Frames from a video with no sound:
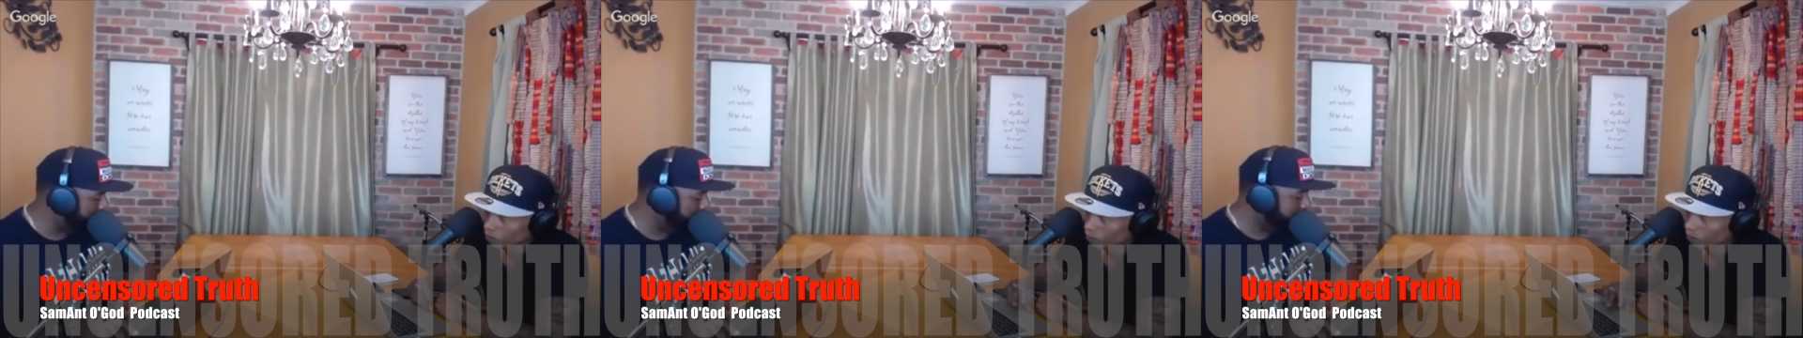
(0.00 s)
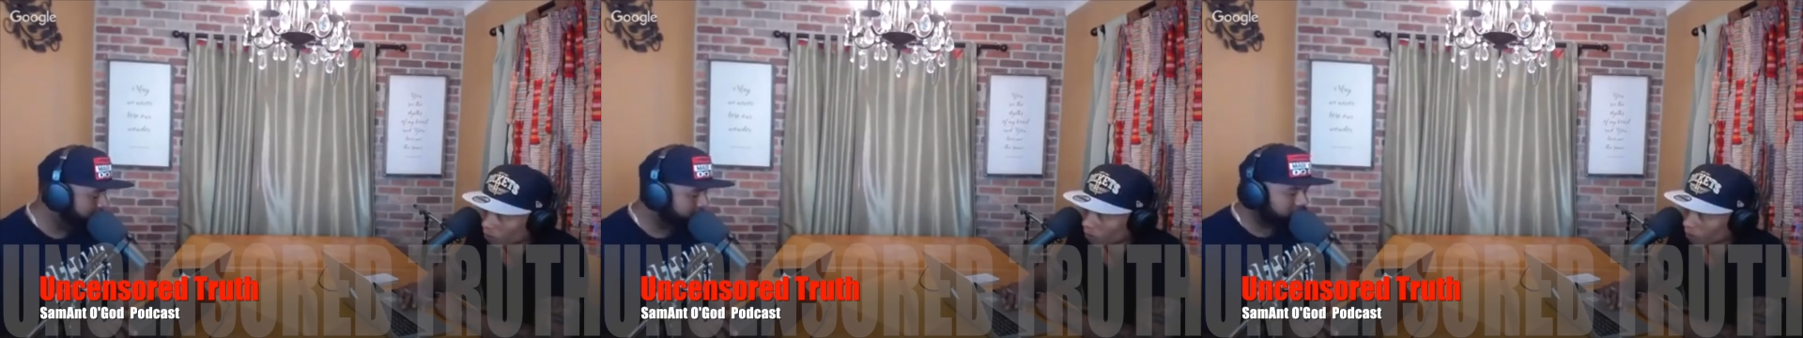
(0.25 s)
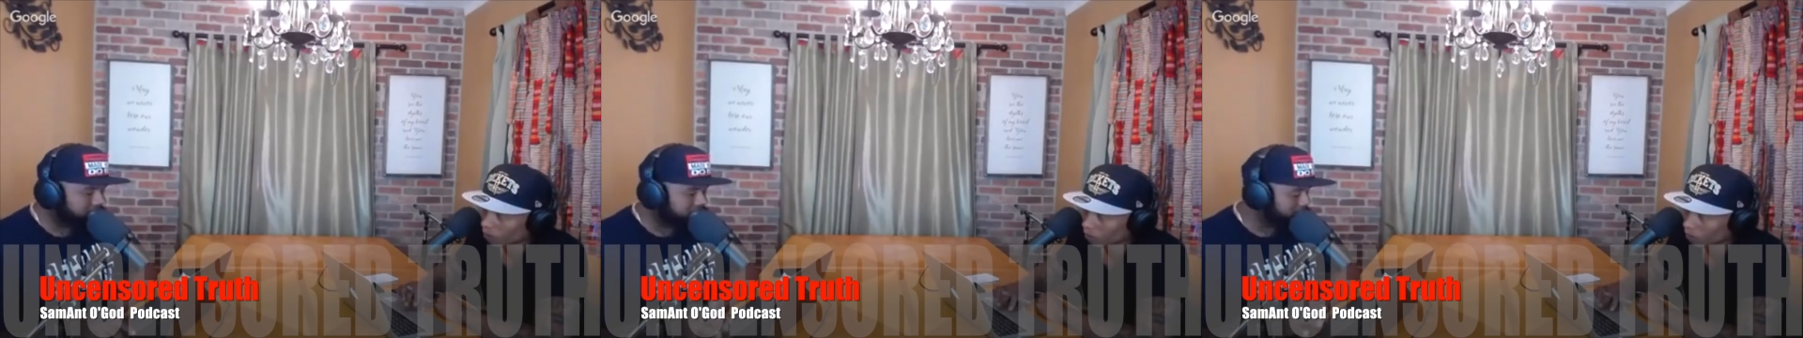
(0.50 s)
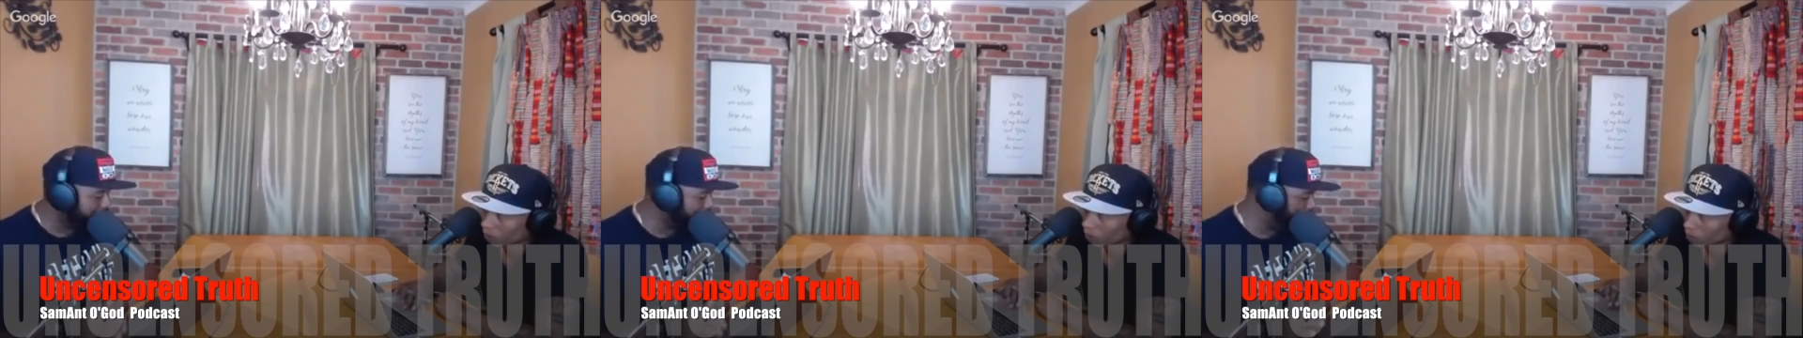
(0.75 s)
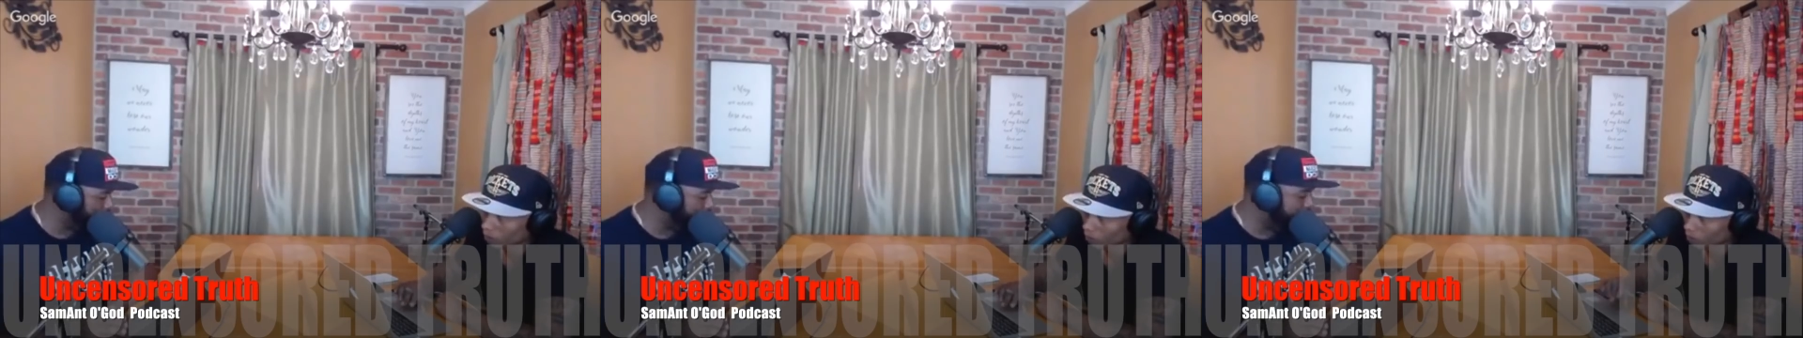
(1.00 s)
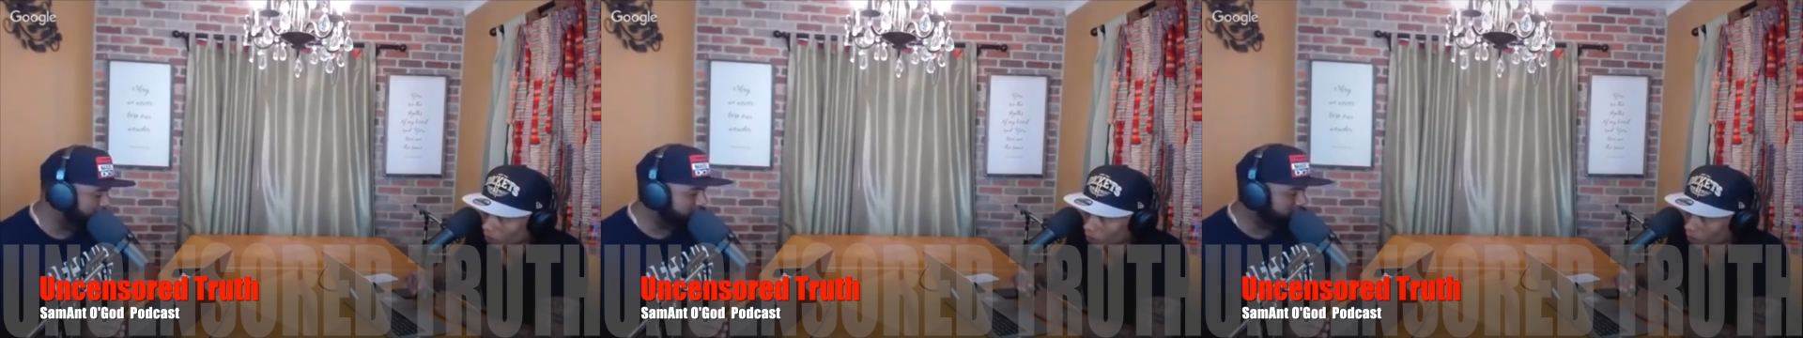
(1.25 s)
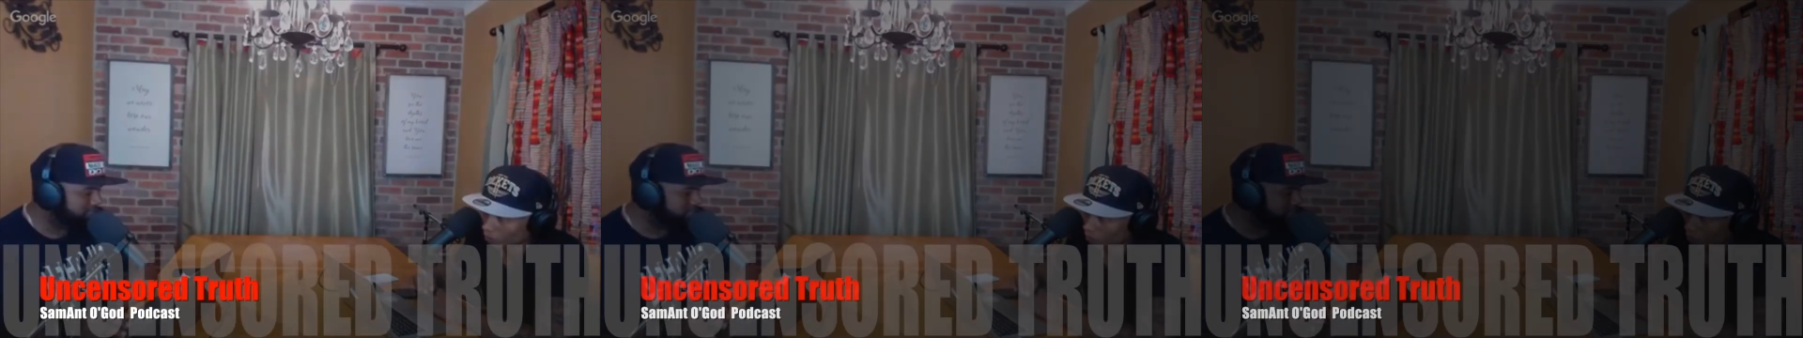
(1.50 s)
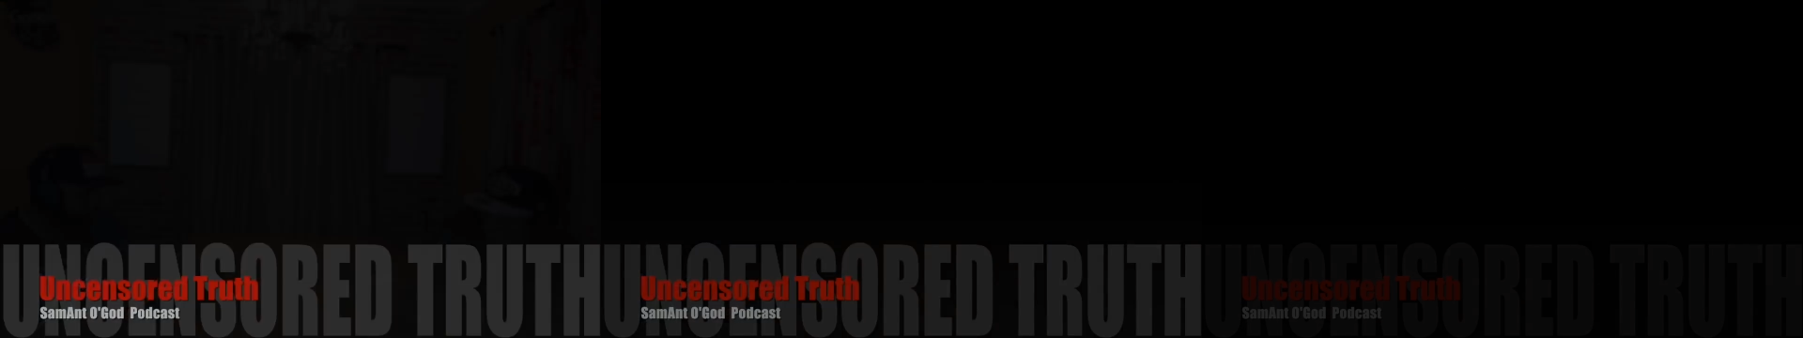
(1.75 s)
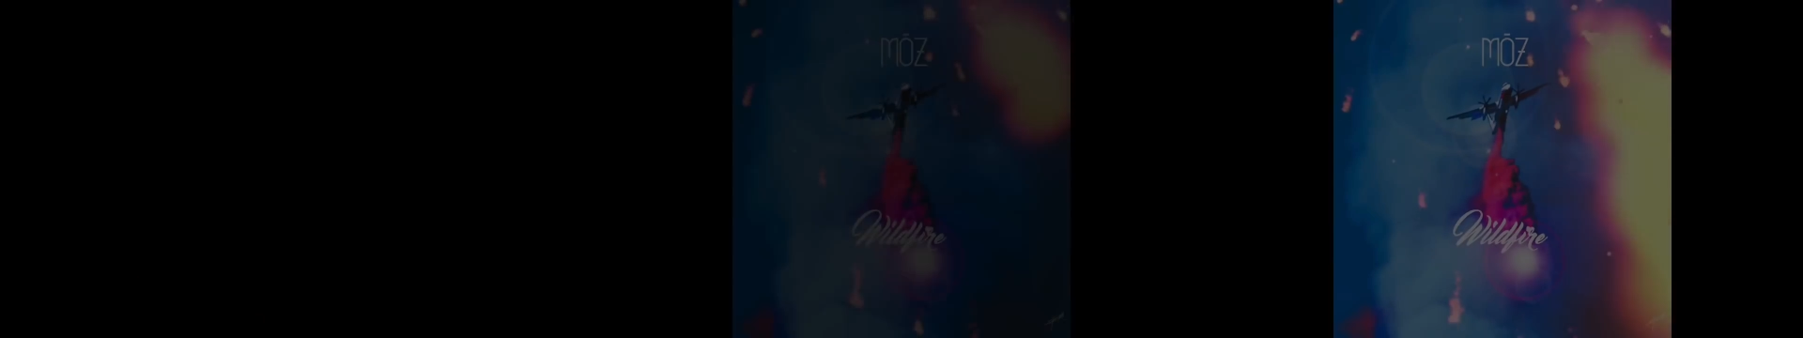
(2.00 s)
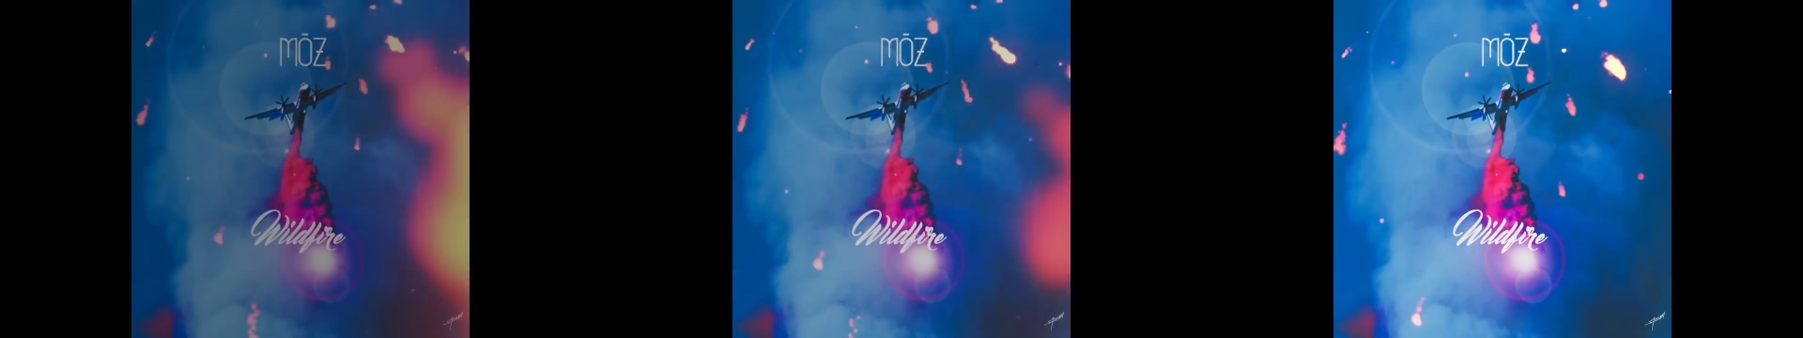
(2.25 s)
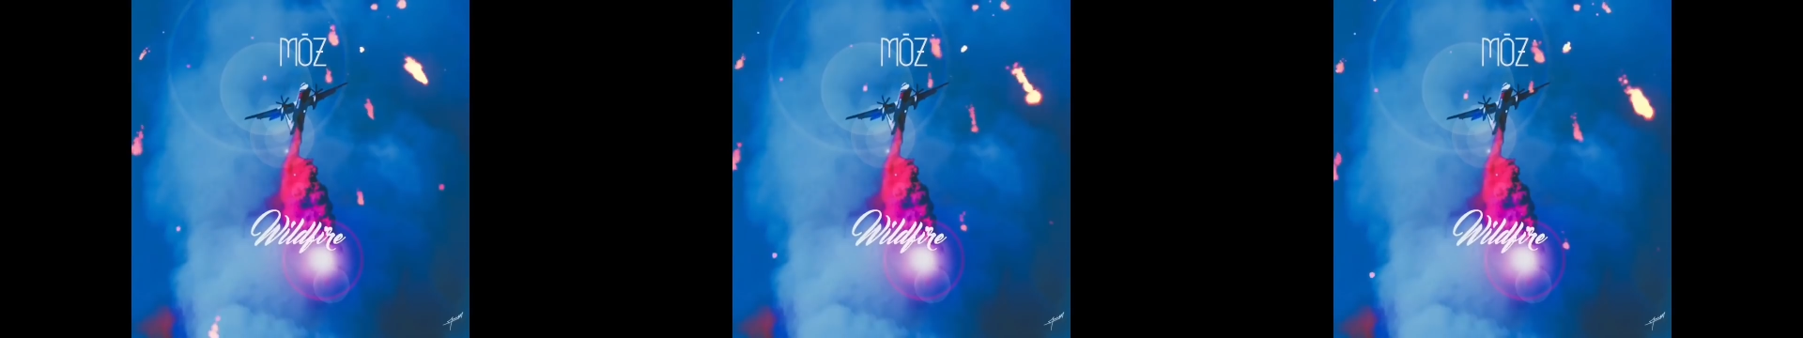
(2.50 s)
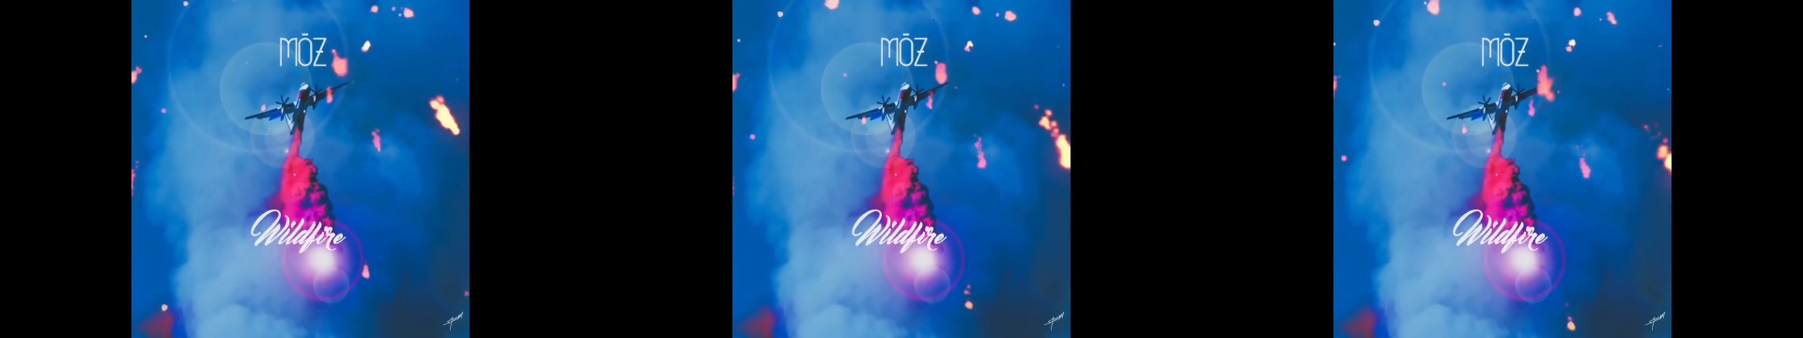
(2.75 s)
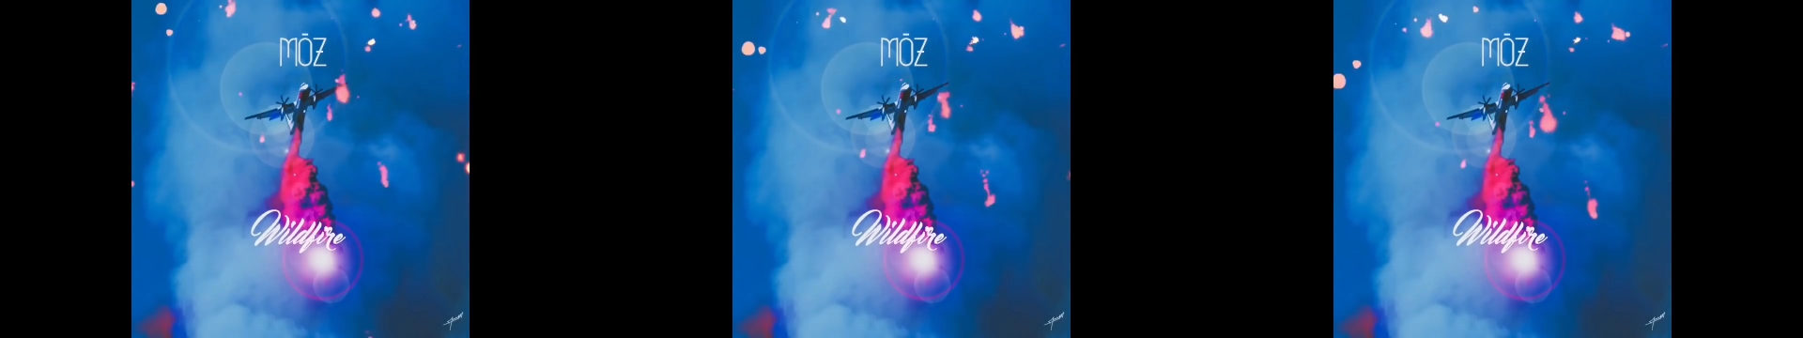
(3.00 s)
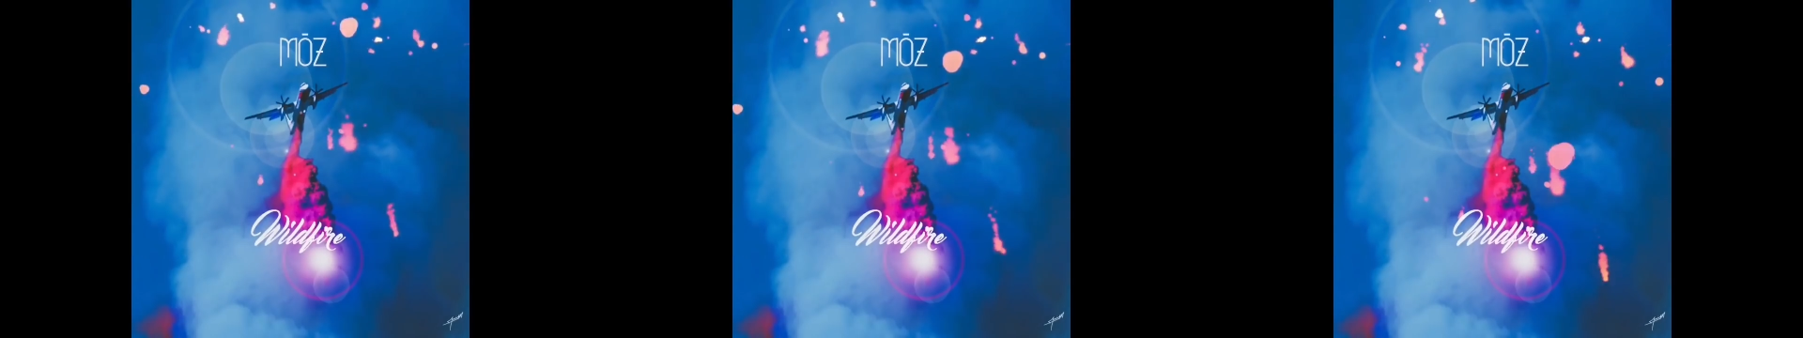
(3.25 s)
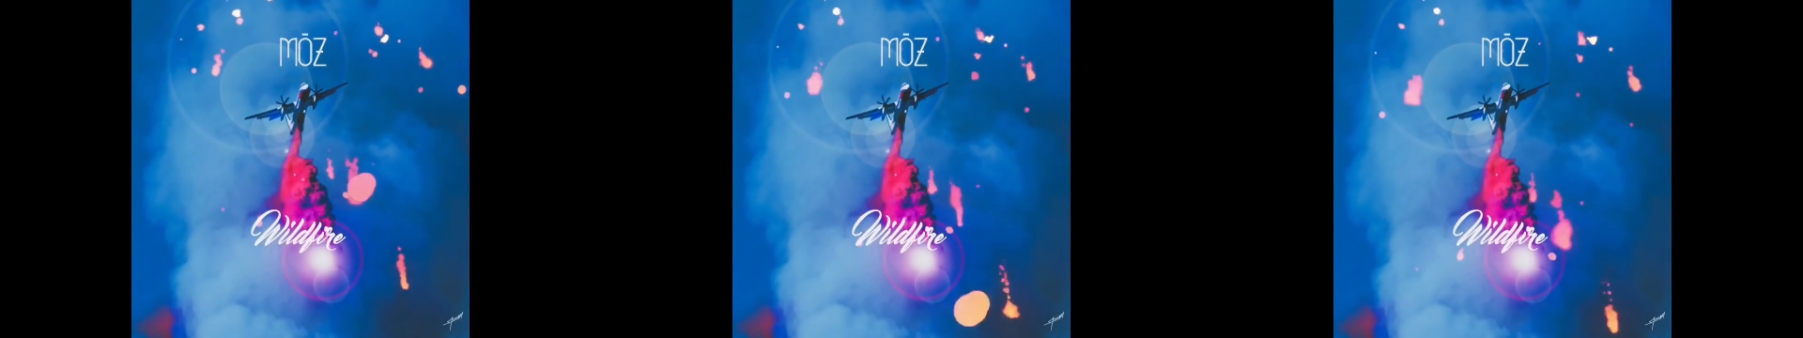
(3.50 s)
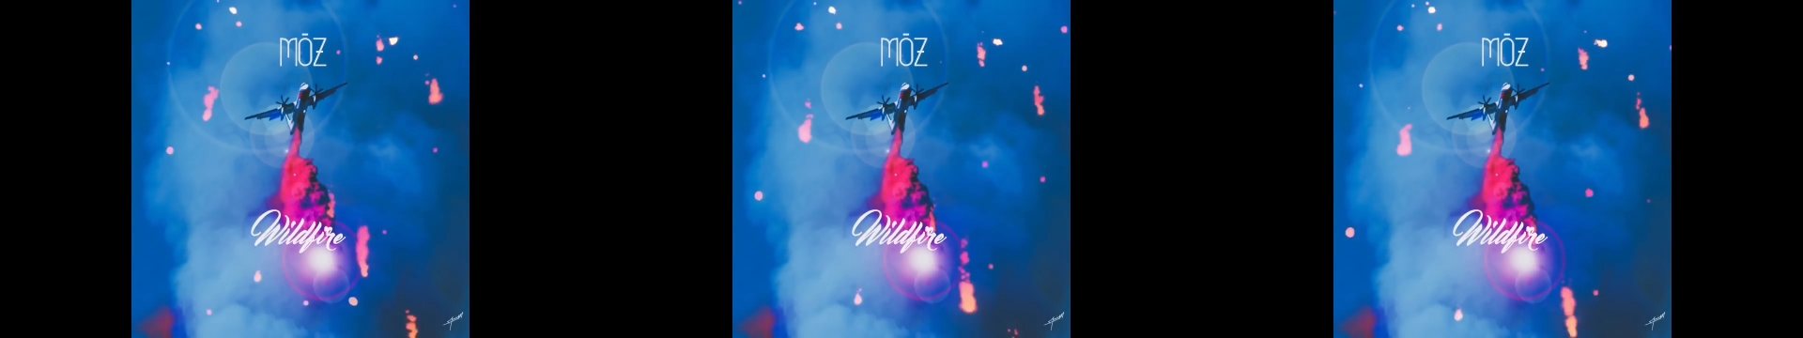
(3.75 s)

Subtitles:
[unreadable: no face in view]